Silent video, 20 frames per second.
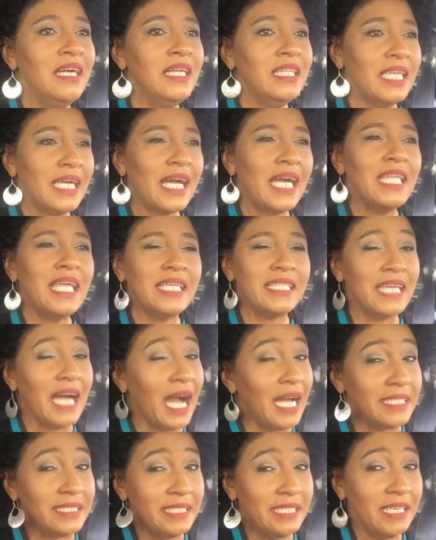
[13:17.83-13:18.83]
like I like the
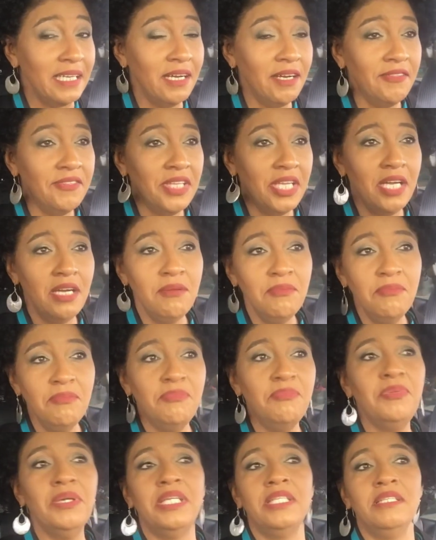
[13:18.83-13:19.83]
idea of
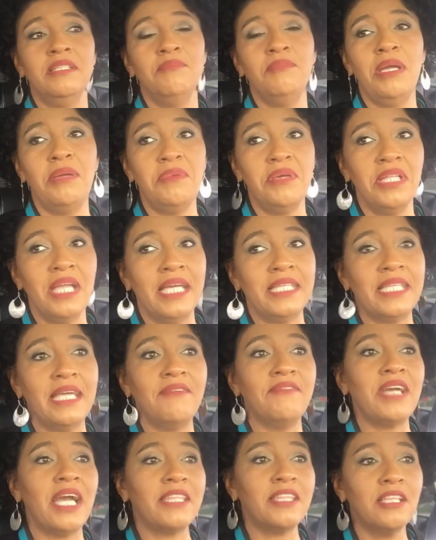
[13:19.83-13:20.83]
them, but maybe like
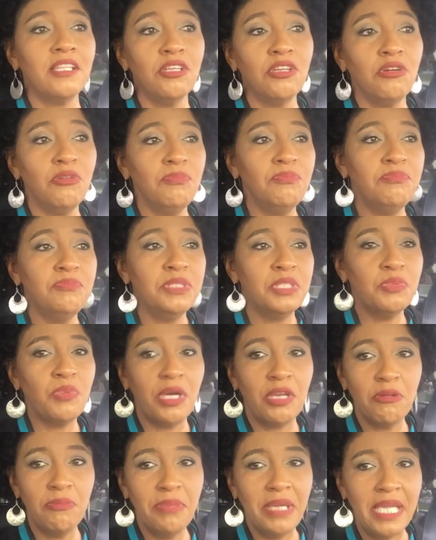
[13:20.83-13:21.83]
they've got the little
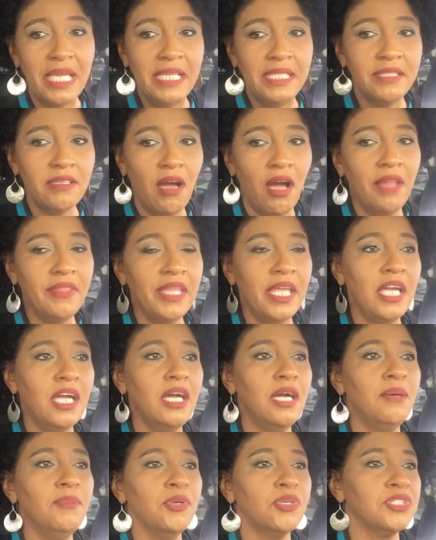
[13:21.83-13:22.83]
sweater beads on
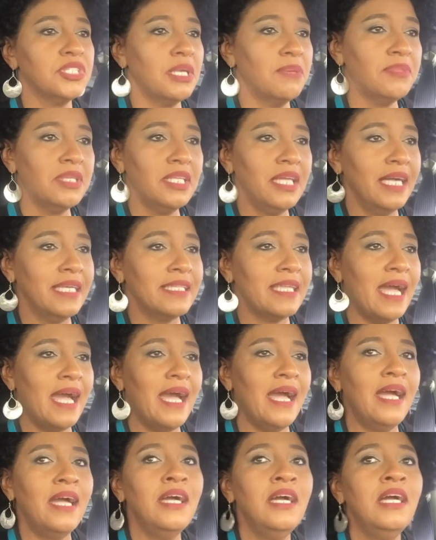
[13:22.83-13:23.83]
them or something like
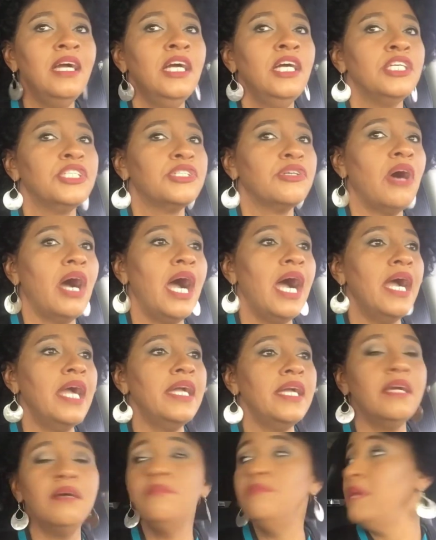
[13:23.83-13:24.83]
that. So I
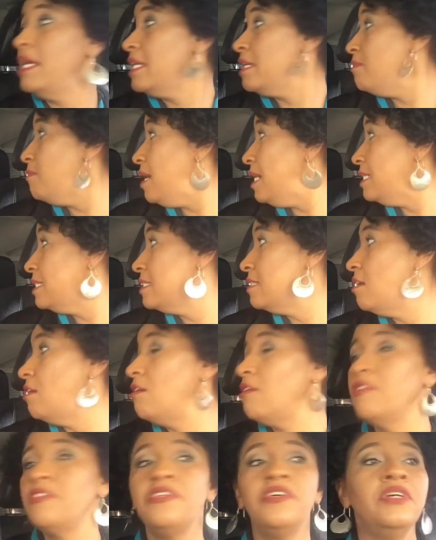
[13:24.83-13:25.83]
am making
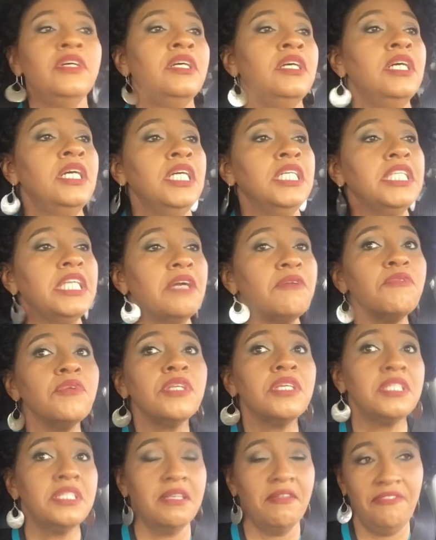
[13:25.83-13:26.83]
myself get
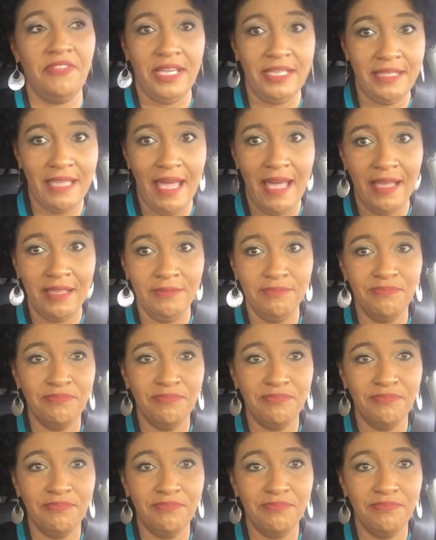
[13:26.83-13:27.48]
rid of stuff like that.